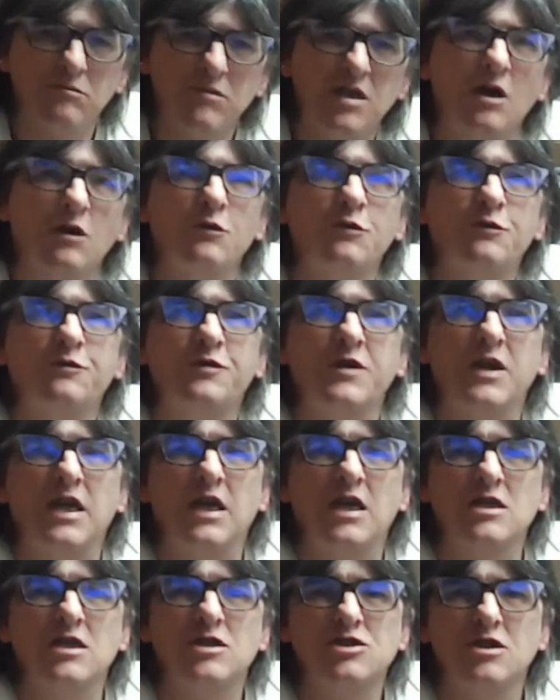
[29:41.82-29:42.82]
Fit
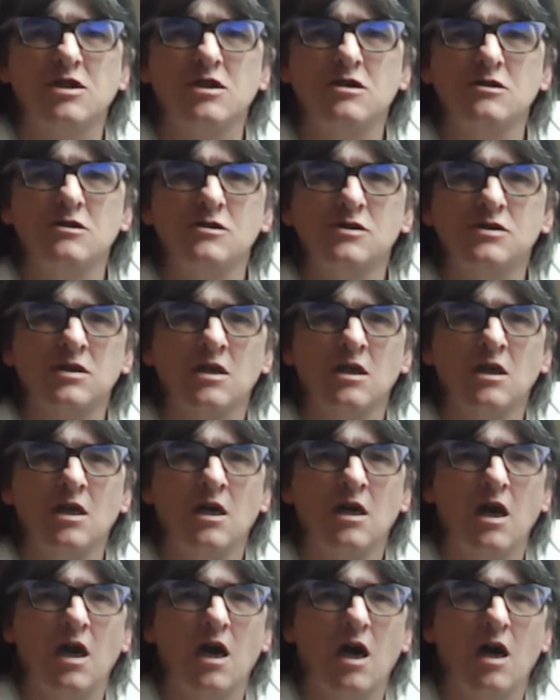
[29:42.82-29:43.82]
issues,
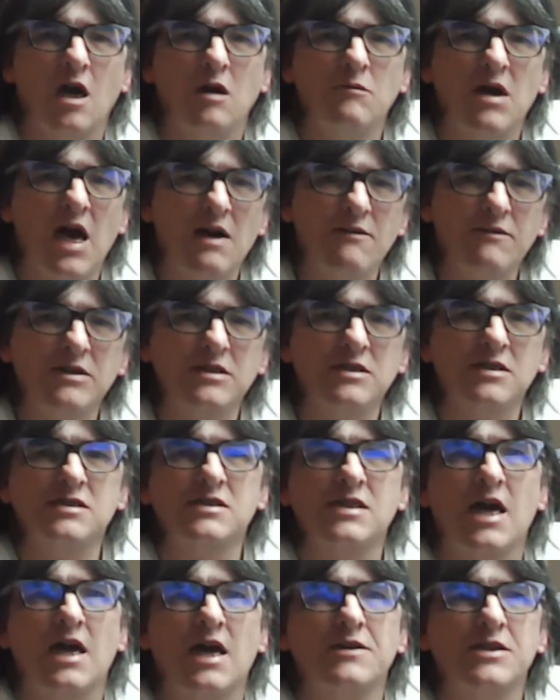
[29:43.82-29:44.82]
having to
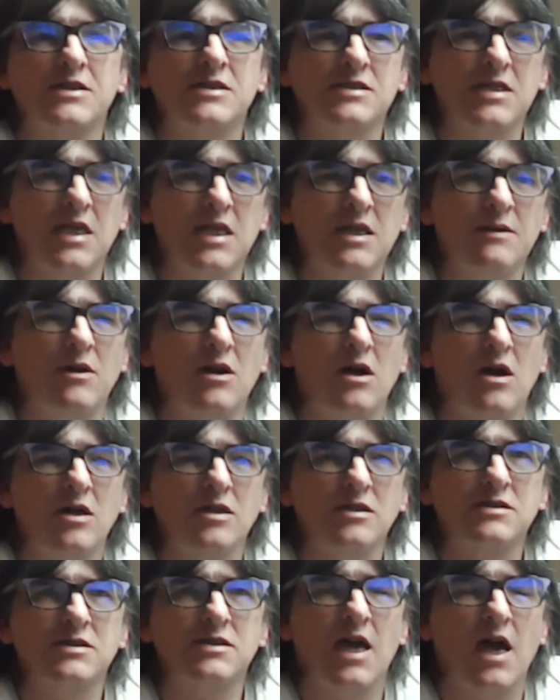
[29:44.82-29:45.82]
sand the seam
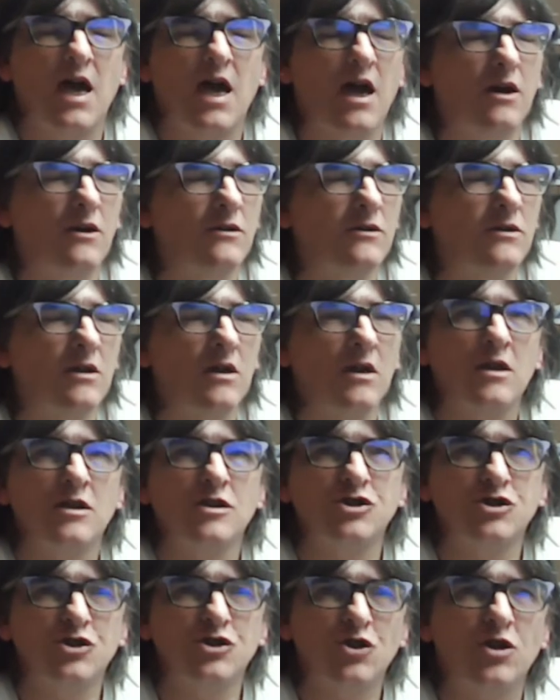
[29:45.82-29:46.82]
lines down,
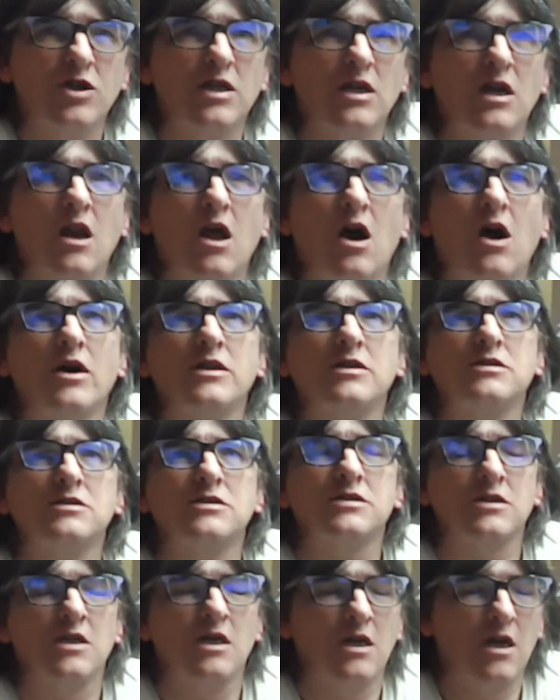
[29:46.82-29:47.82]
join
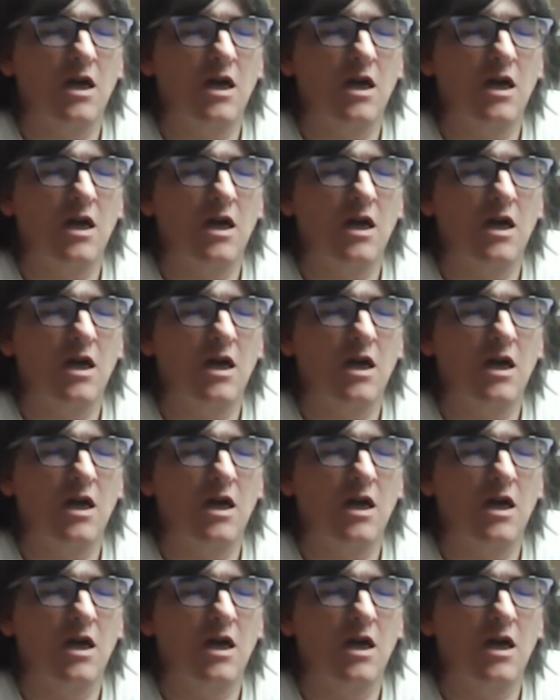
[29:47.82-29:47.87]
lines.